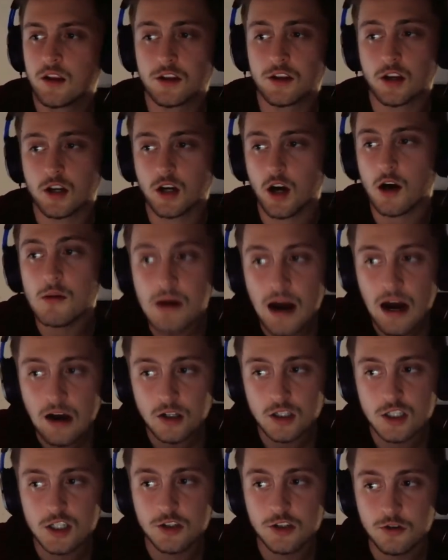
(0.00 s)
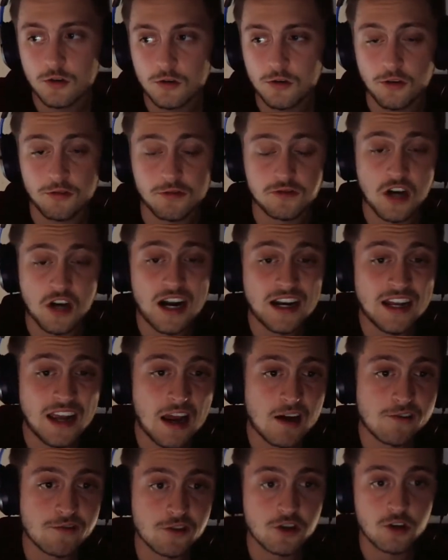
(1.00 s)
You come out to the Friday
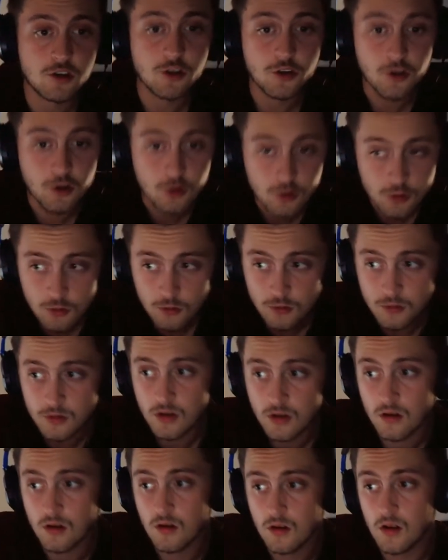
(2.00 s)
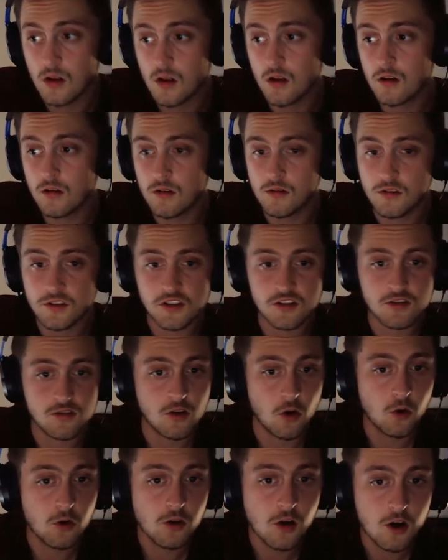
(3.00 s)
afternoon. This is
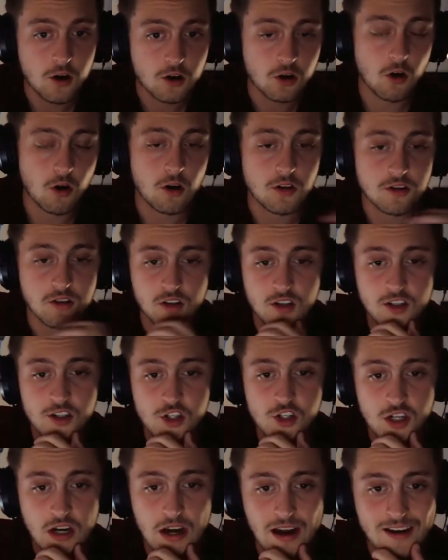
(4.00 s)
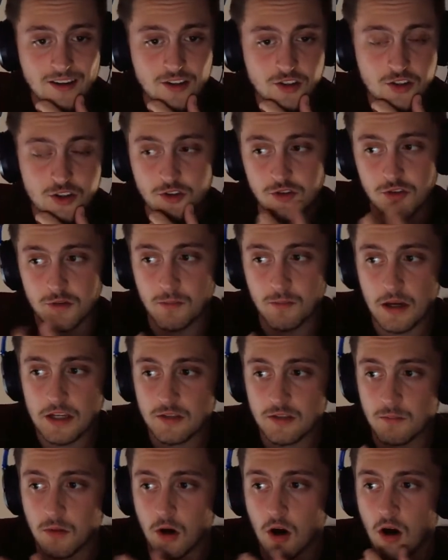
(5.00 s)
no longer alternate shot. It's just
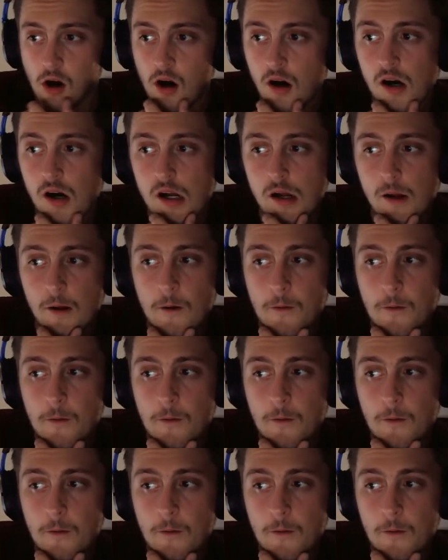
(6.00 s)
best ball.